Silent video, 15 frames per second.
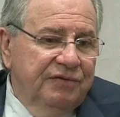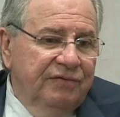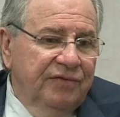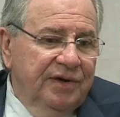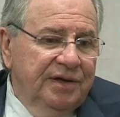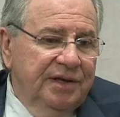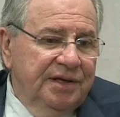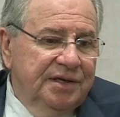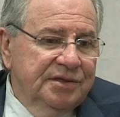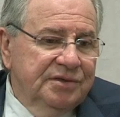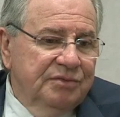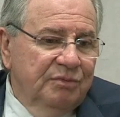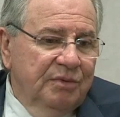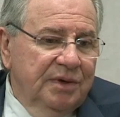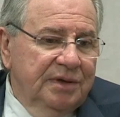funding is
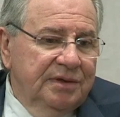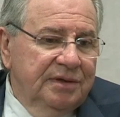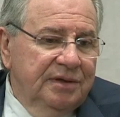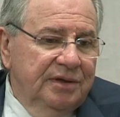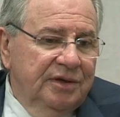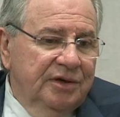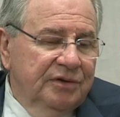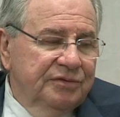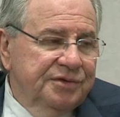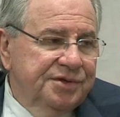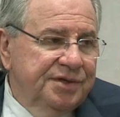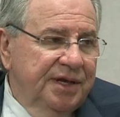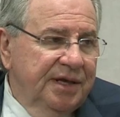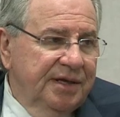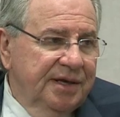what the
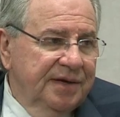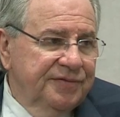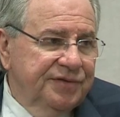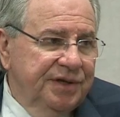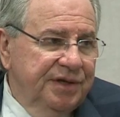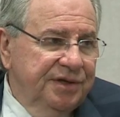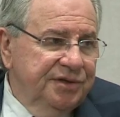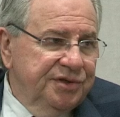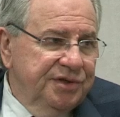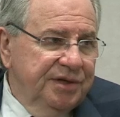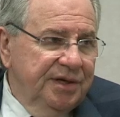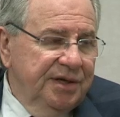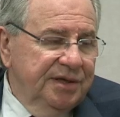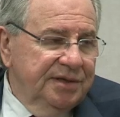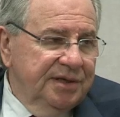state gives to each
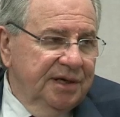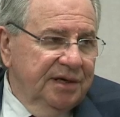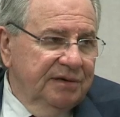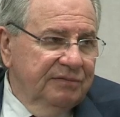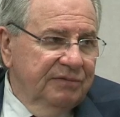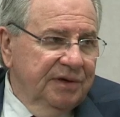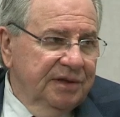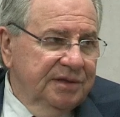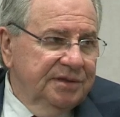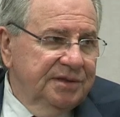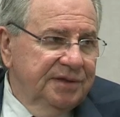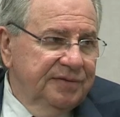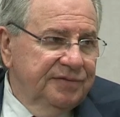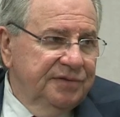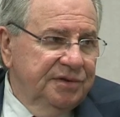city and town
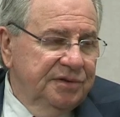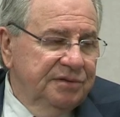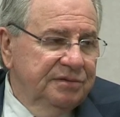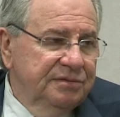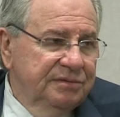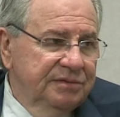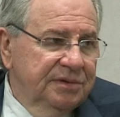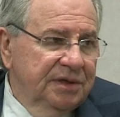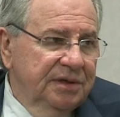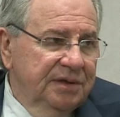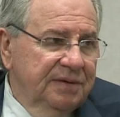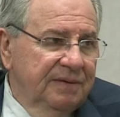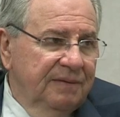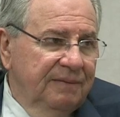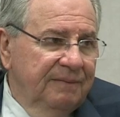relative to
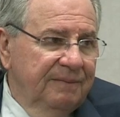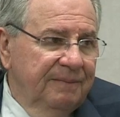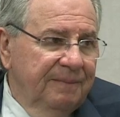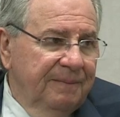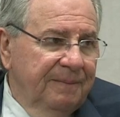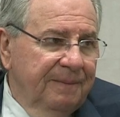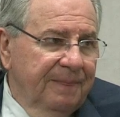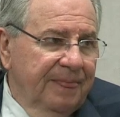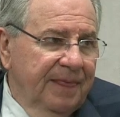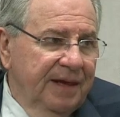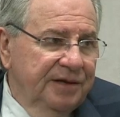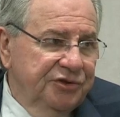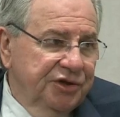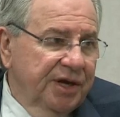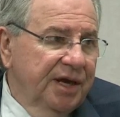
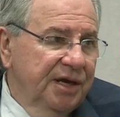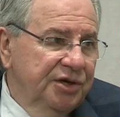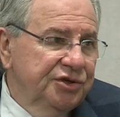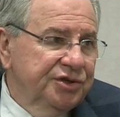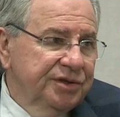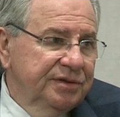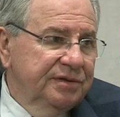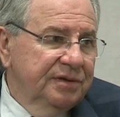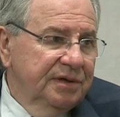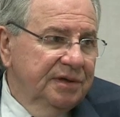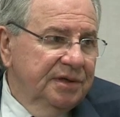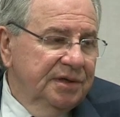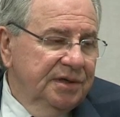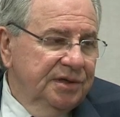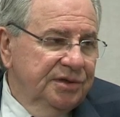education,
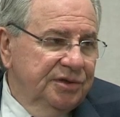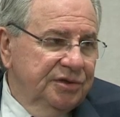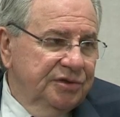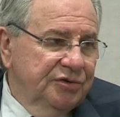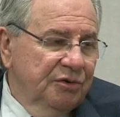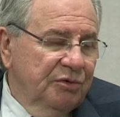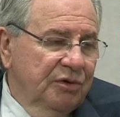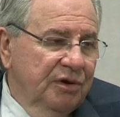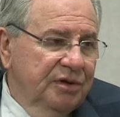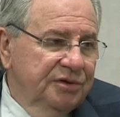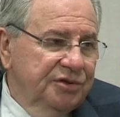so-called